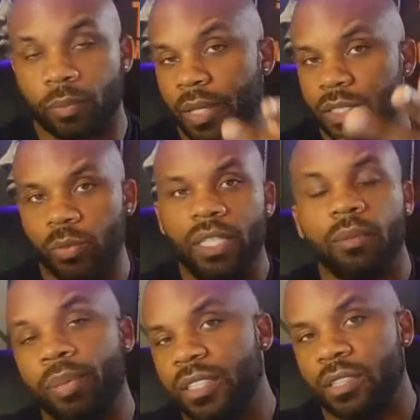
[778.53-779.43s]
Plus, we need a
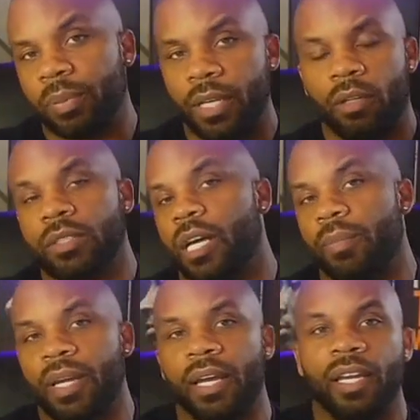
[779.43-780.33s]
business plan on top of that.